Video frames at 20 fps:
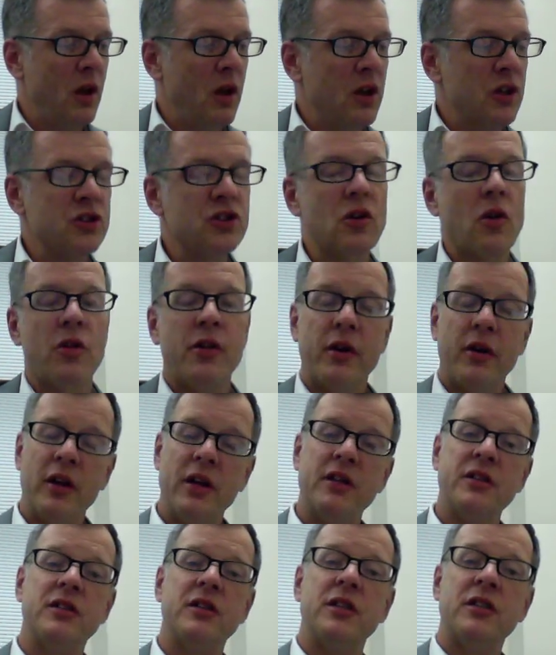So there
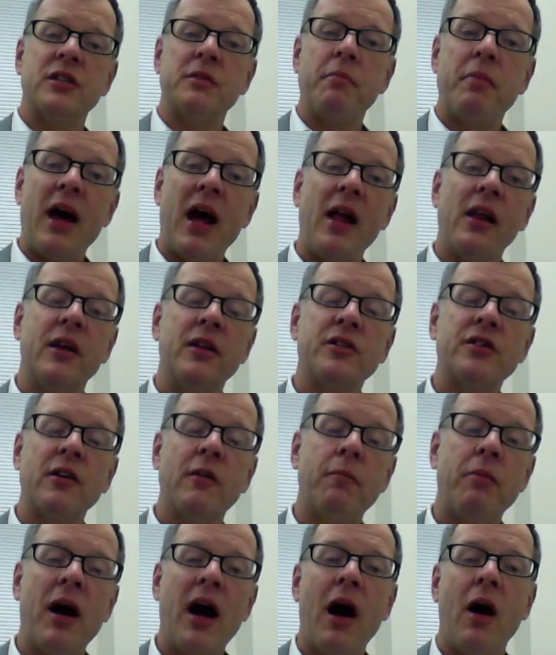is this balance
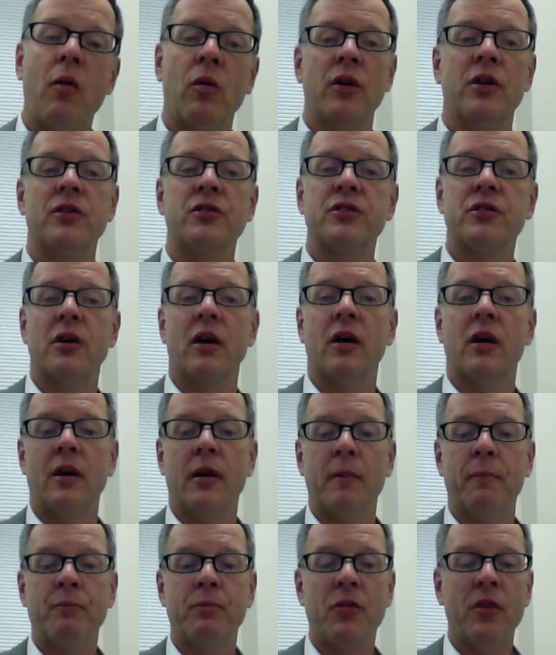of powers.
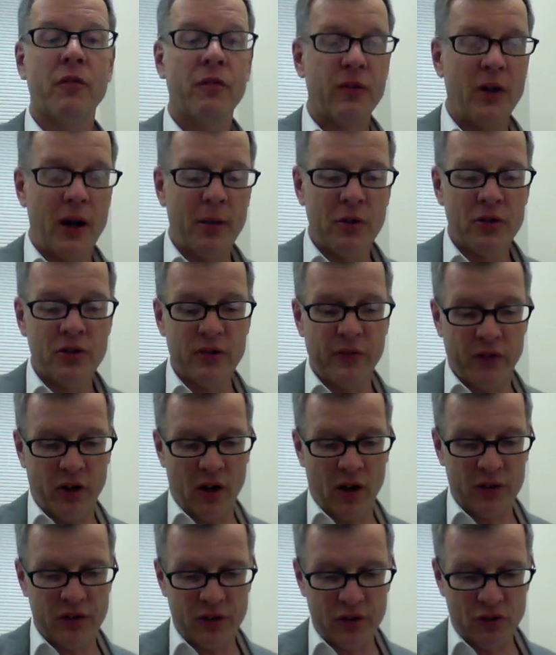The framers of the
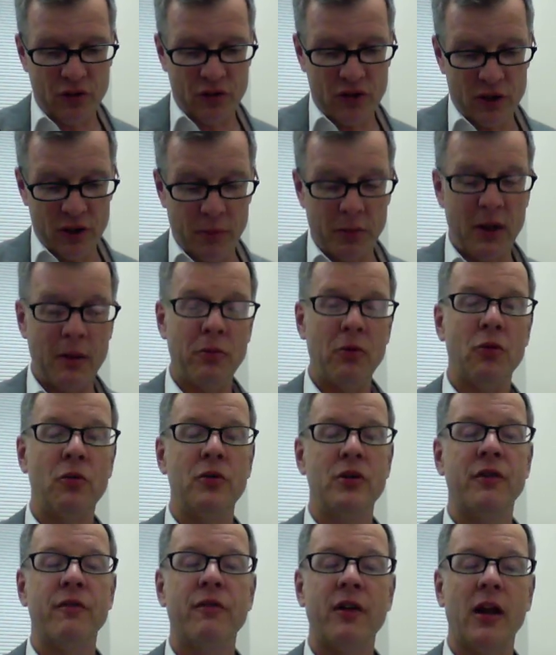Constitution, the people
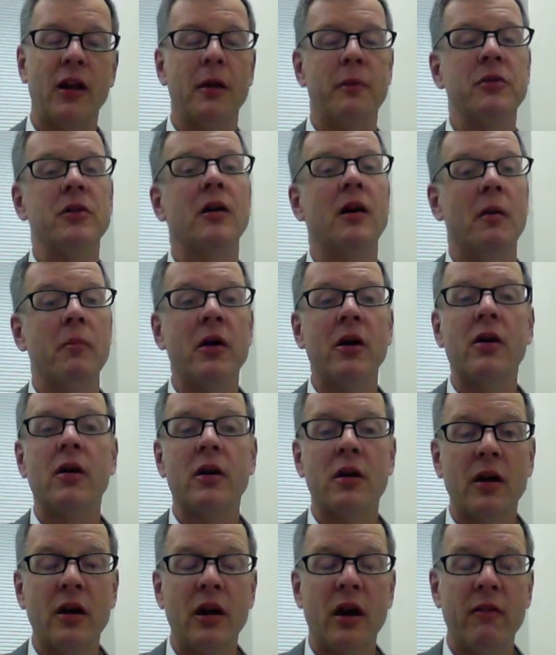who developed
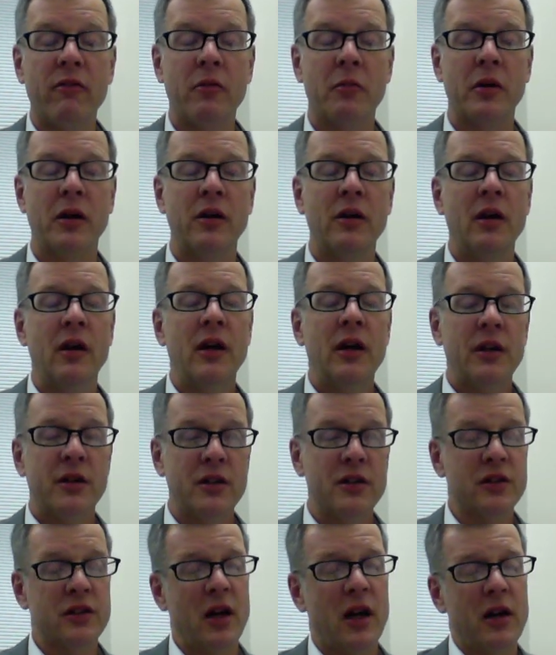American government,
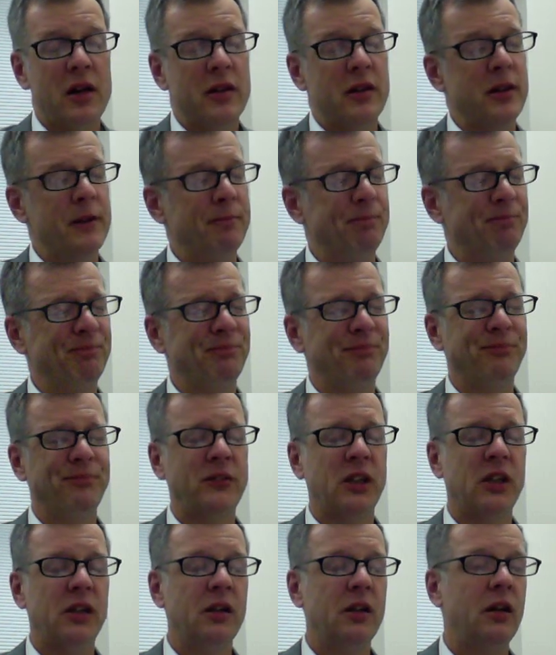decided that
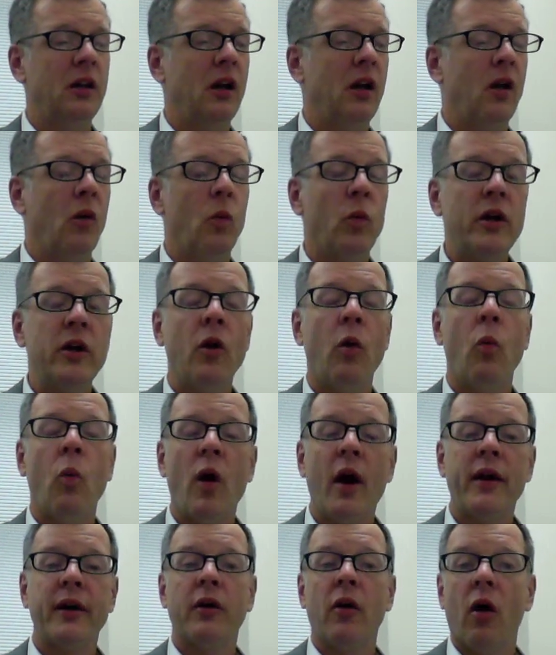we don't
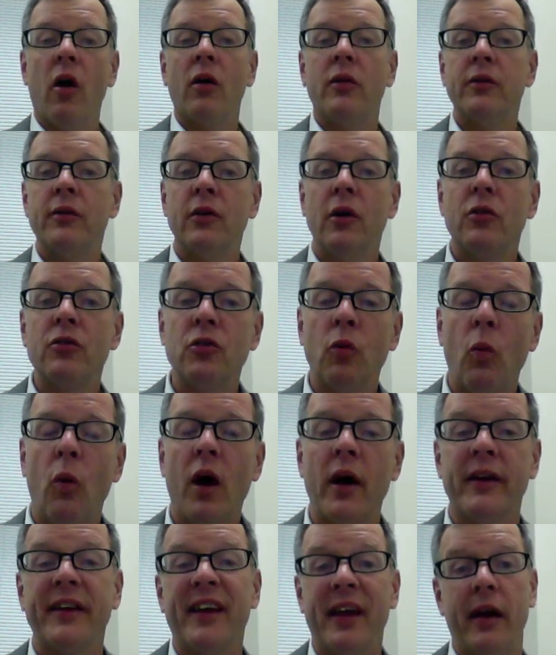want it all to go to
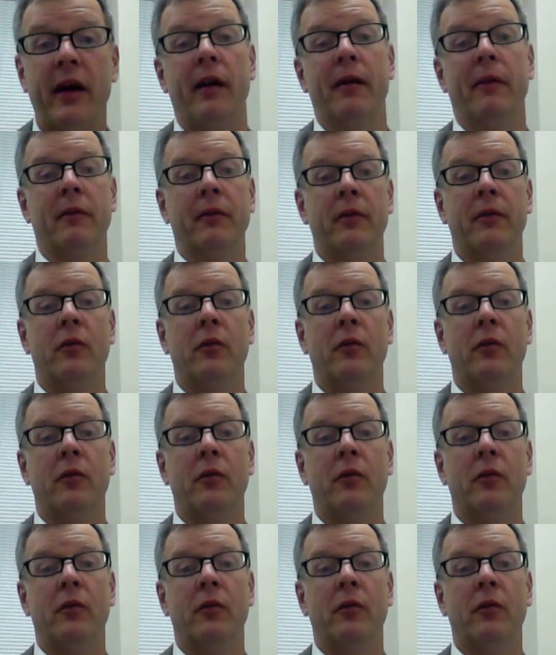one king.